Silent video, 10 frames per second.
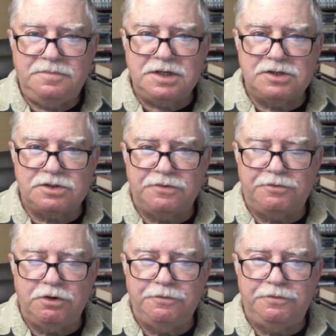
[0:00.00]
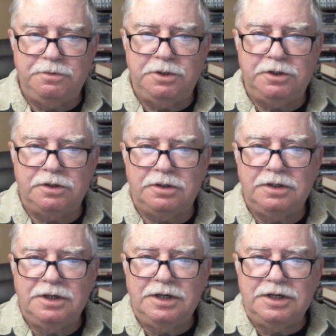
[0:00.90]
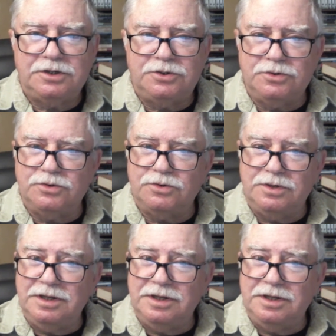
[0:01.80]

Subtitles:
So it's very familiar to